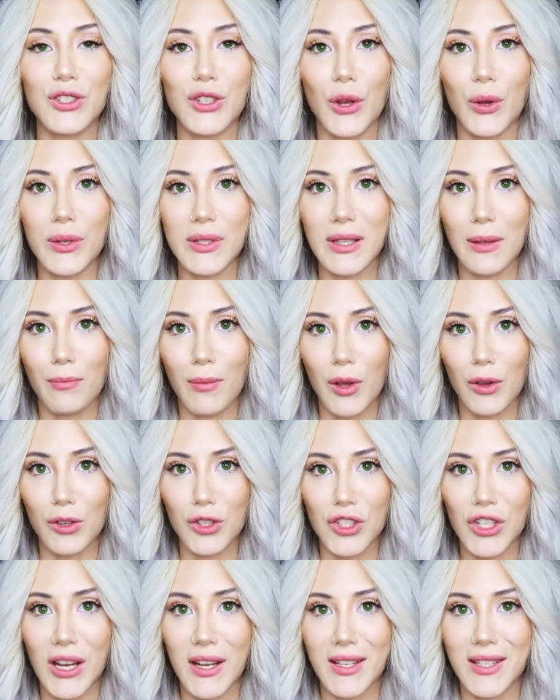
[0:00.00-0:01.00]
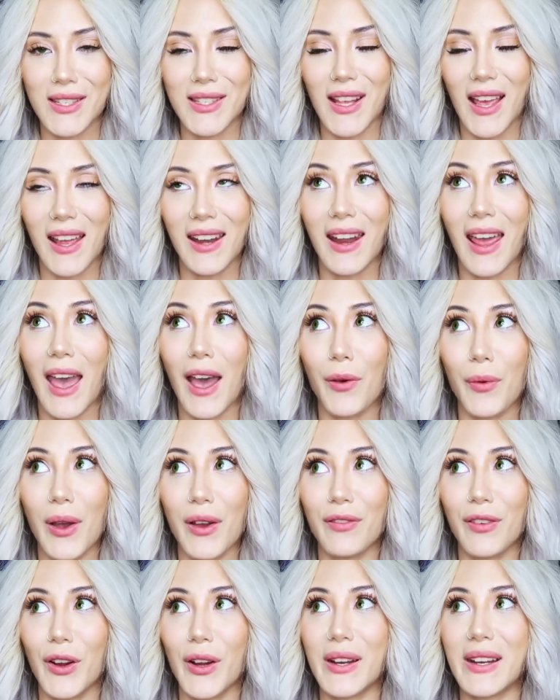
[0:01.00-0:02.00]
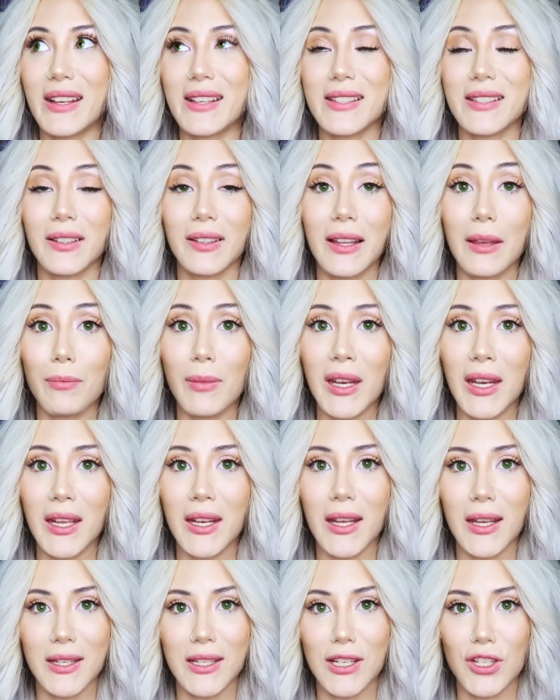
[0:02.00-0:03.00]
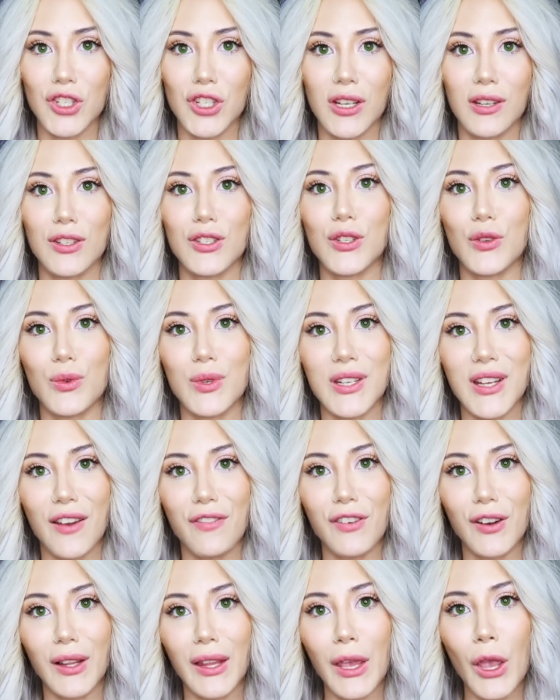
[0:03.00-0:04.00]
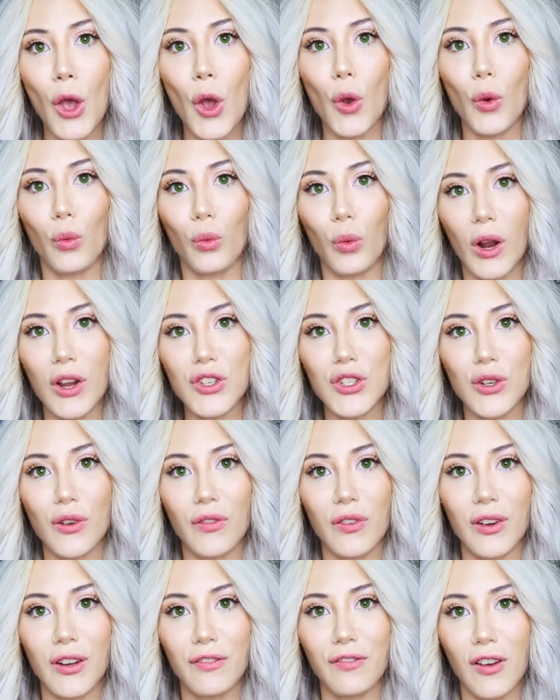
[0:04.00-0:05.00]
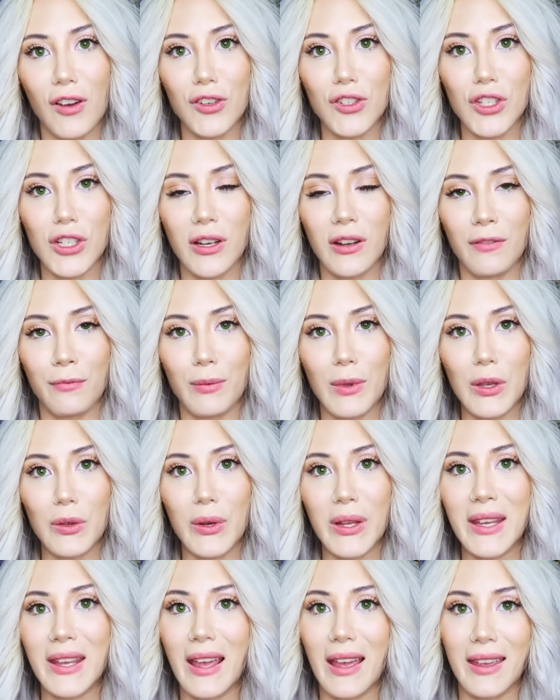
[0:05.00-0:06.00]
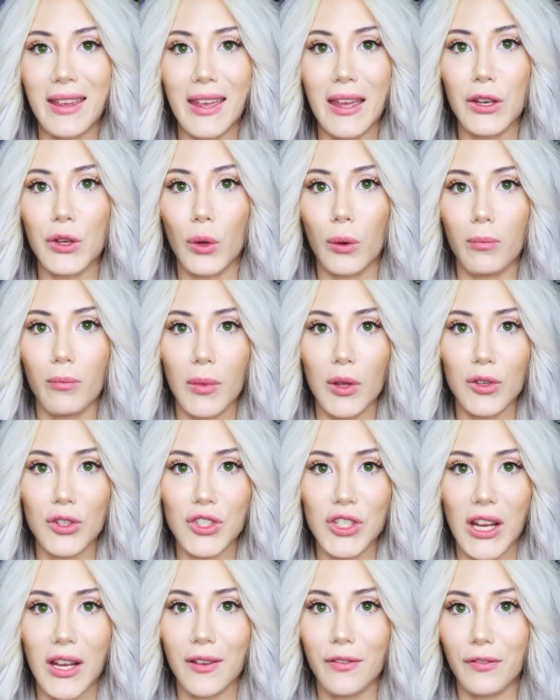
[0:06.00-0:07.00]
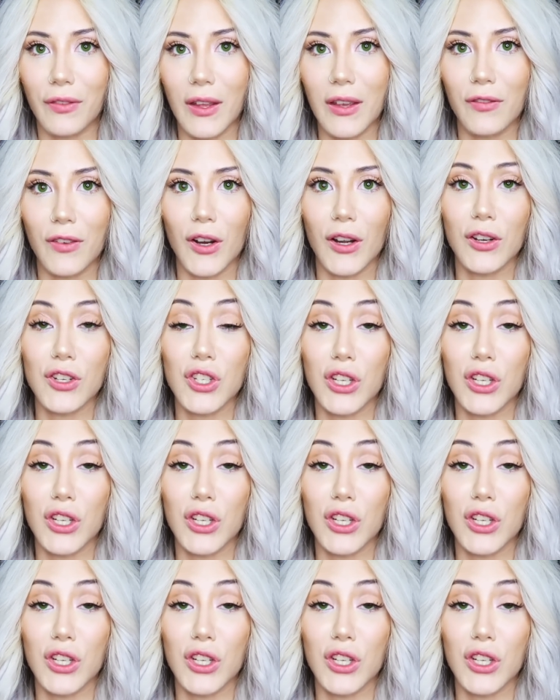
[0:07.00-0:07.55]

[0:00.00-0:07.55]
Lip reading: chose the milkshake scent, however it is limited edition, so definitely rush over to Function of Beauty and get your milkshake flavored